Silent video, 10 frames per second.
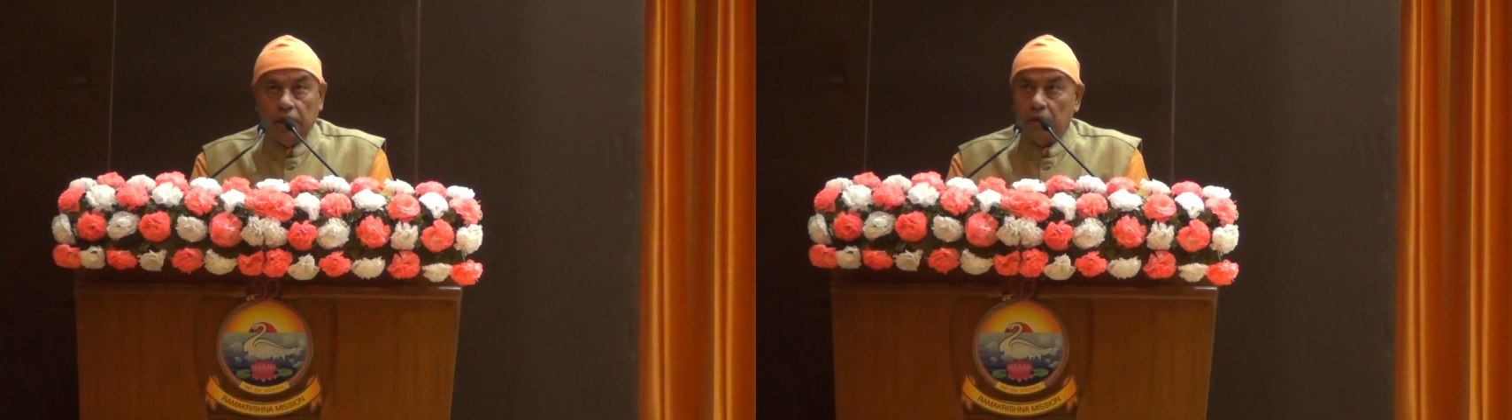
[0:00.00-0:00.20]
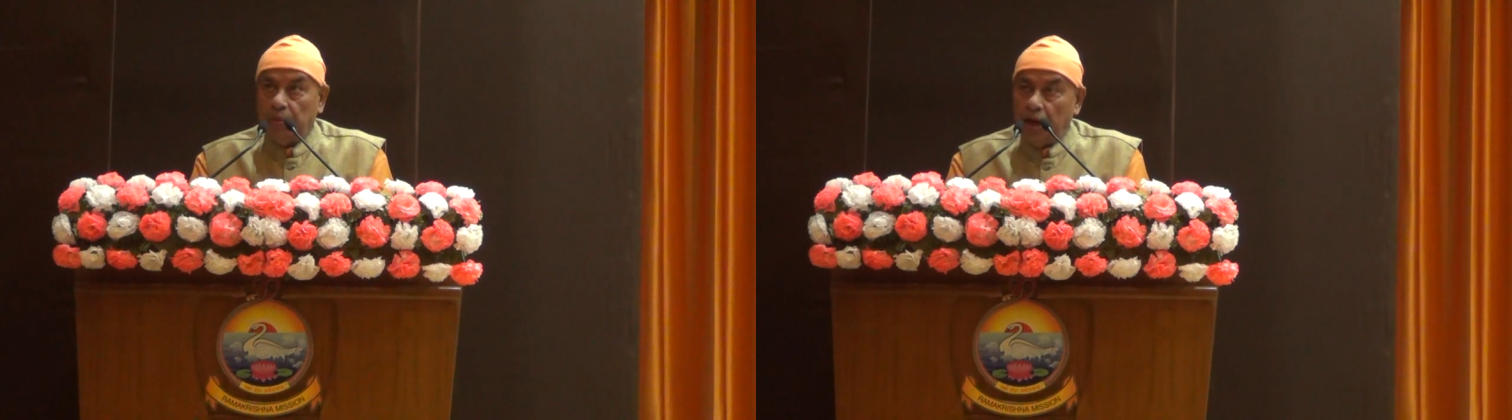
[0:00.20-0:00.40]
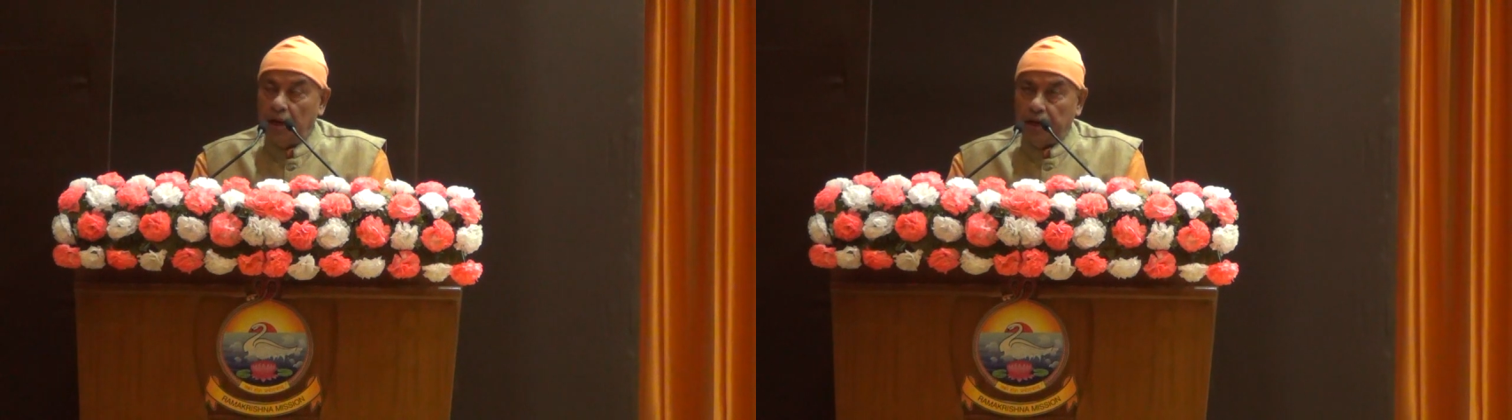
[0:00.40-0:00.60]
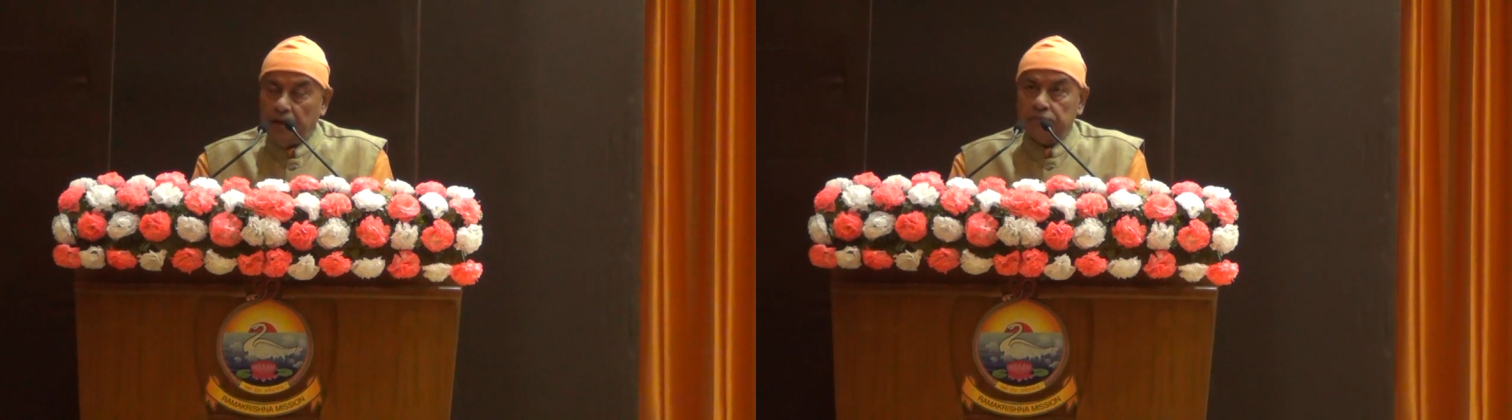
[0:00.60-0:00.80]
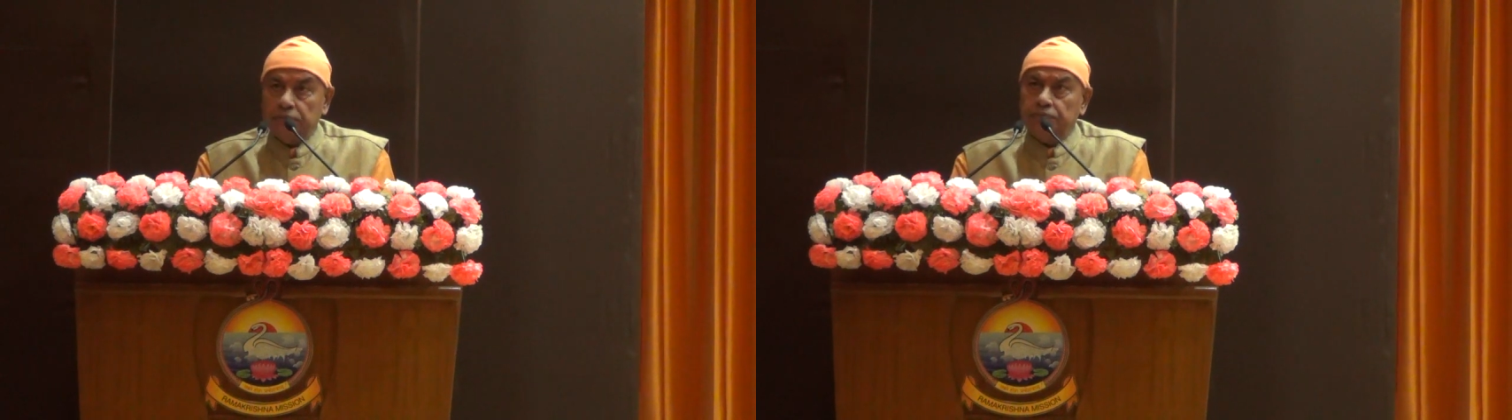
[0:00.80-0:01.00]
In the
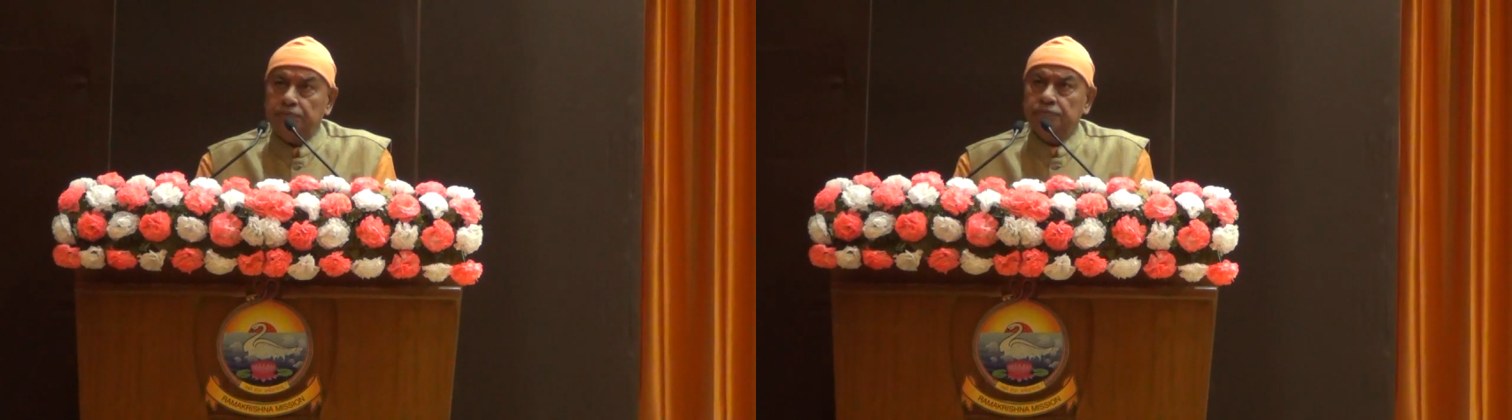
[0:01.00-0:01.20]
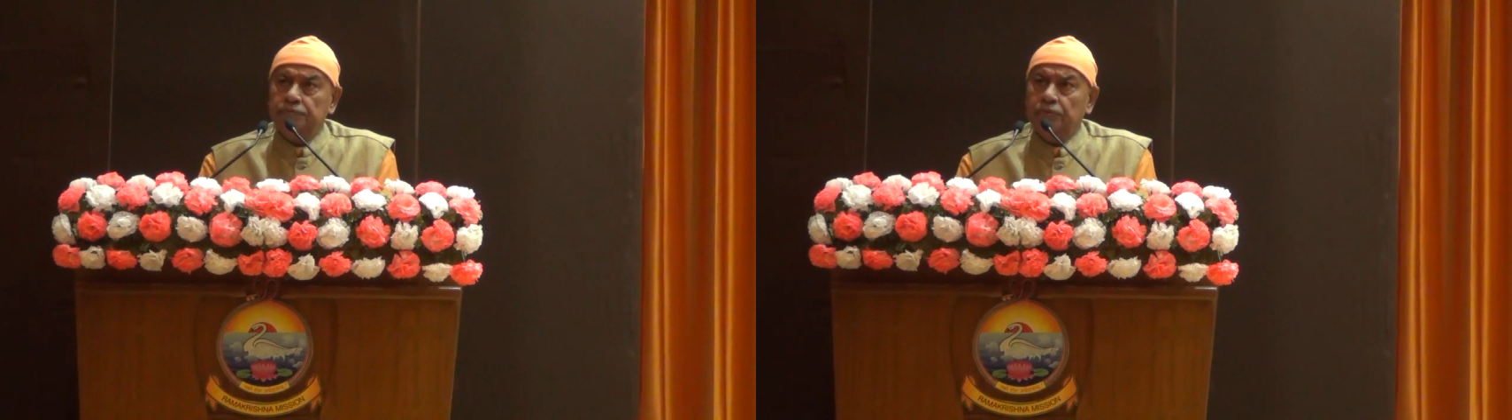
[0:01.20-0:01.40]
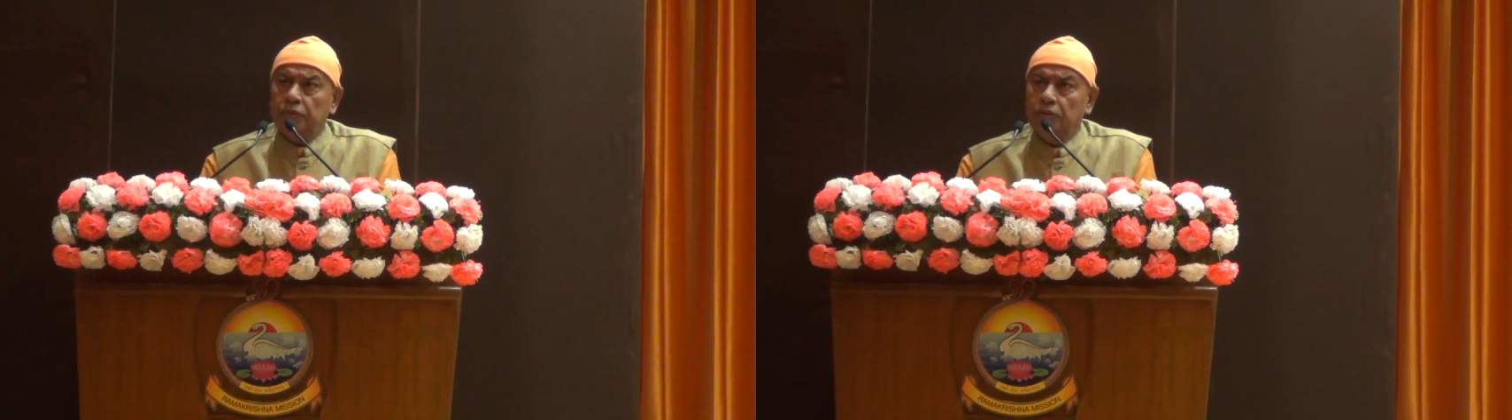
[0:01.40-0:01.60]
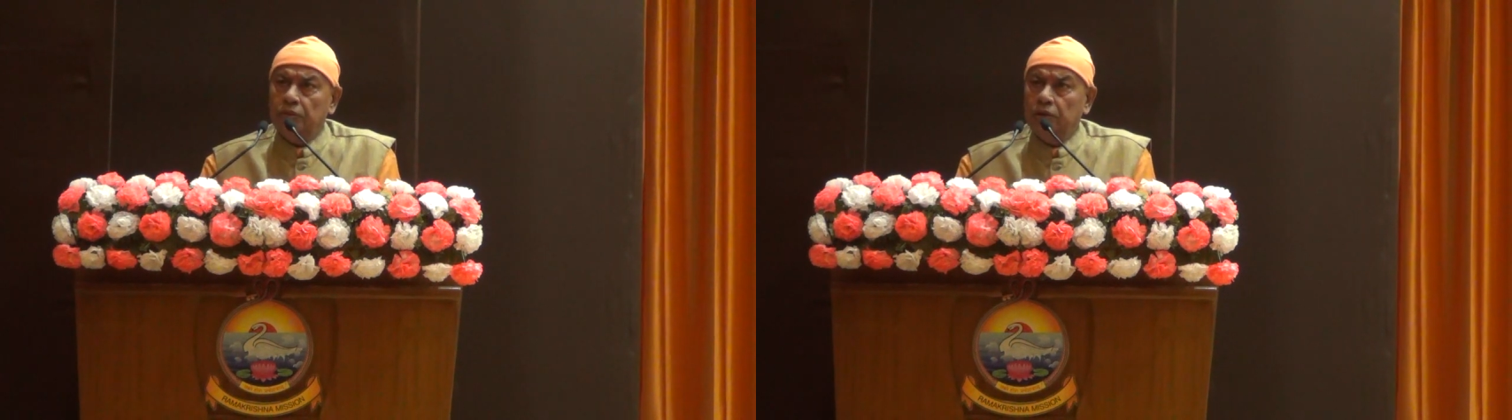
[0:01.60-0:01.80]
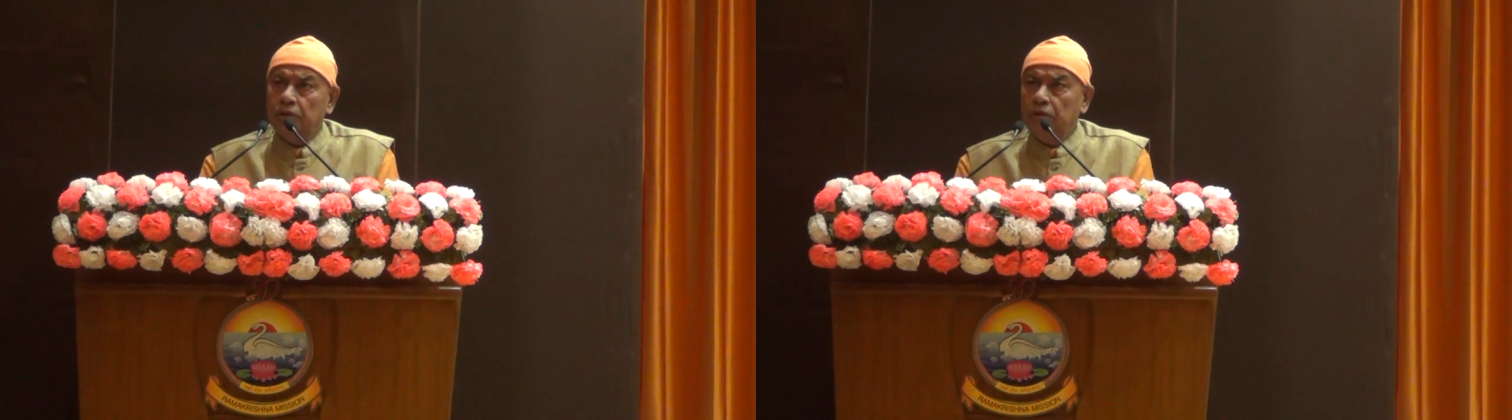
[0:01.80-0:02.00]
building,
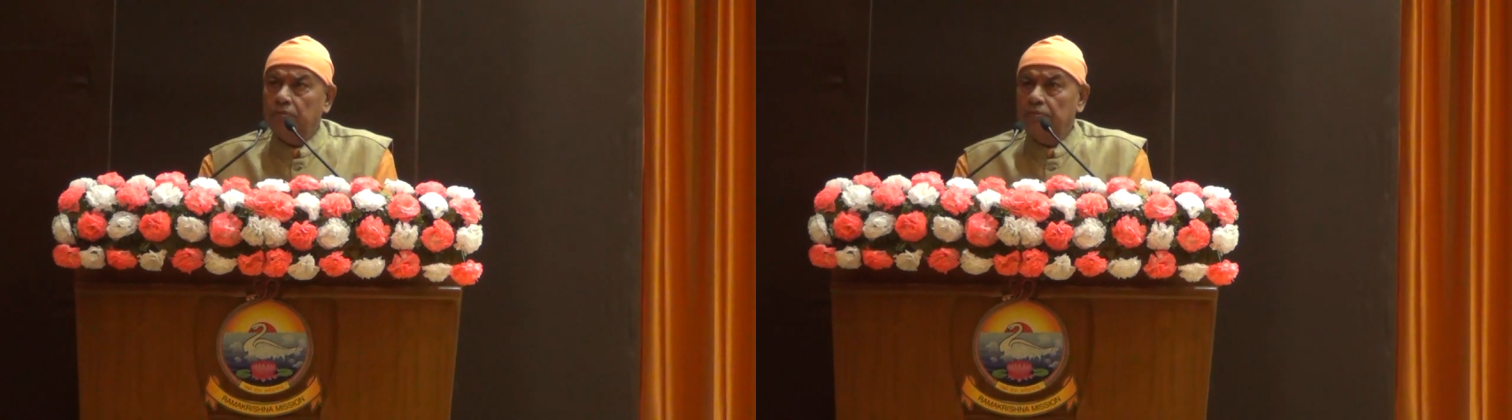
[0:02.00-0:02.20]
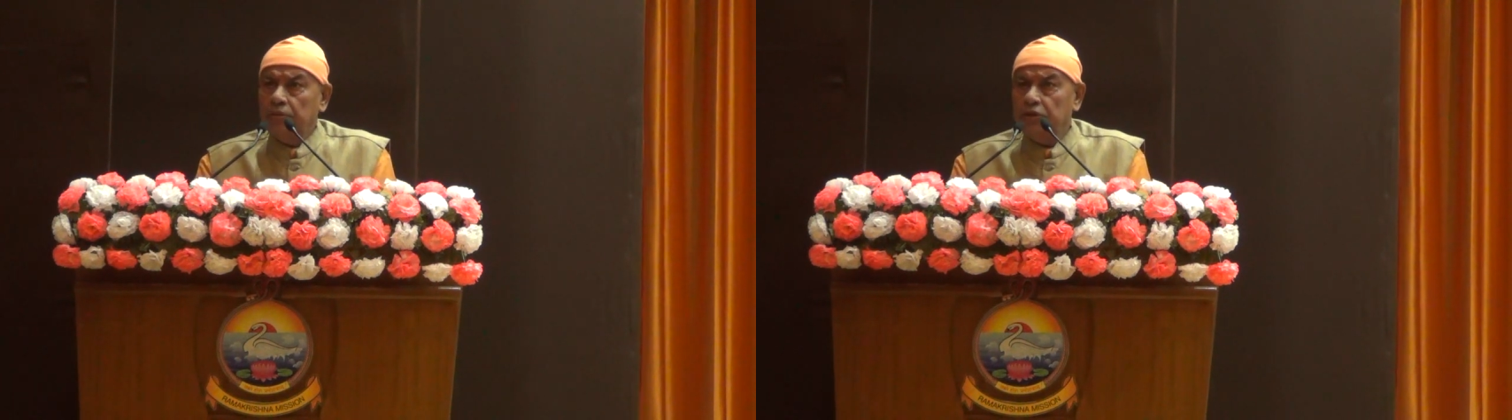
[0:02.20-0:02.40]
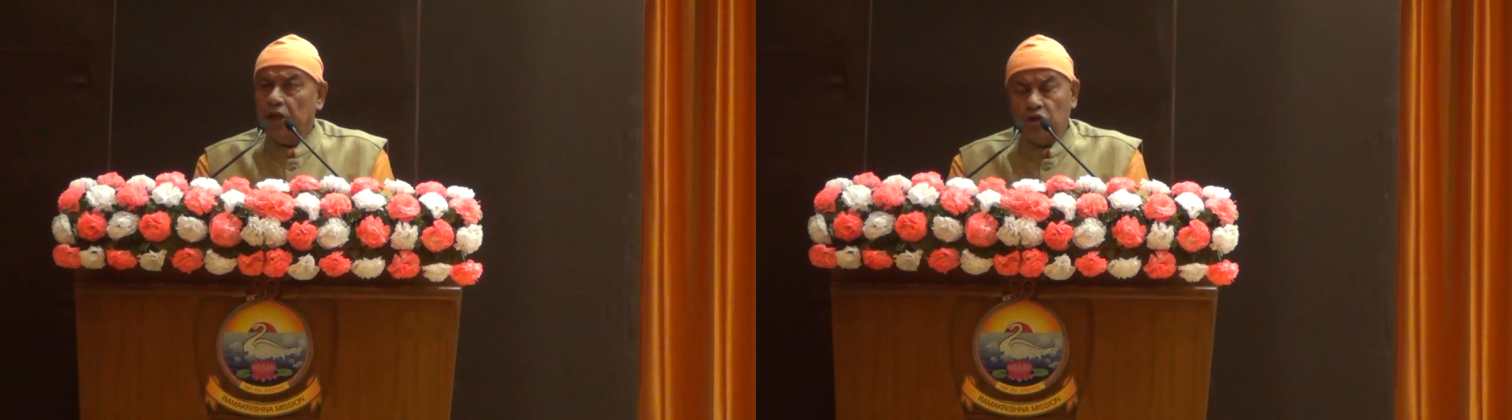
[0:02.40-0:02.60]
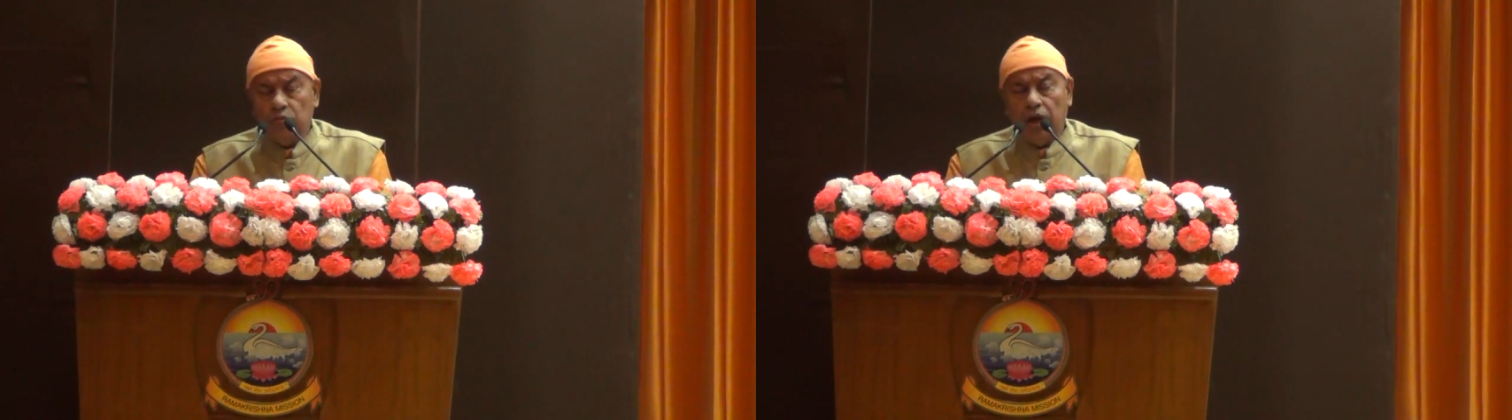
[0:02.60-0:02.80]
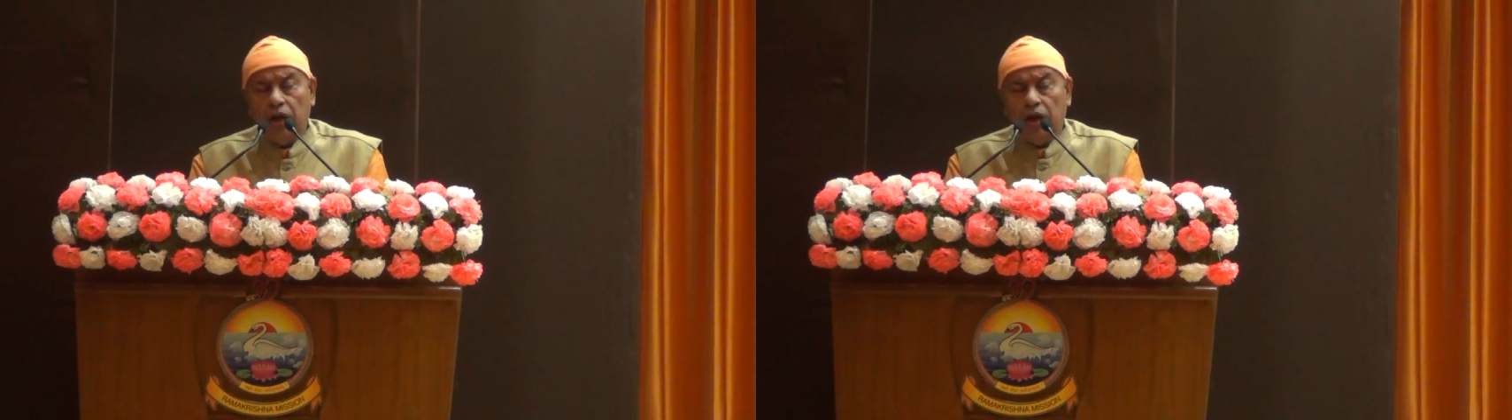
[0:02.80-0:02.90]
in the new